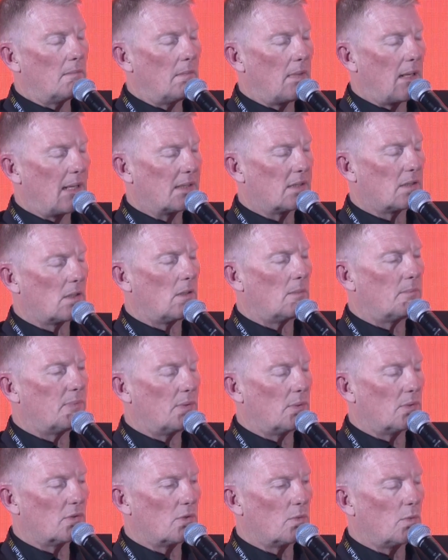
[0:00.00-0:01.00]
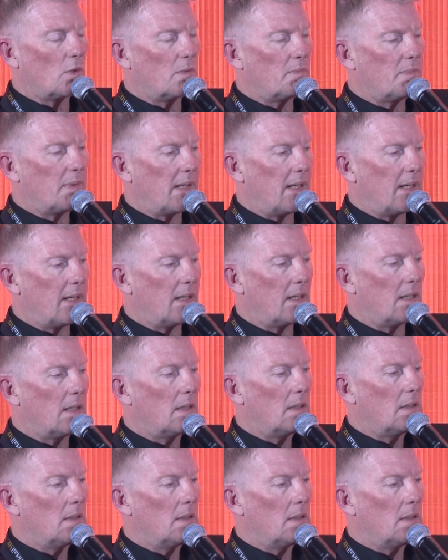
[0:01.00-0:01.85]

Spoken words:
Examples would be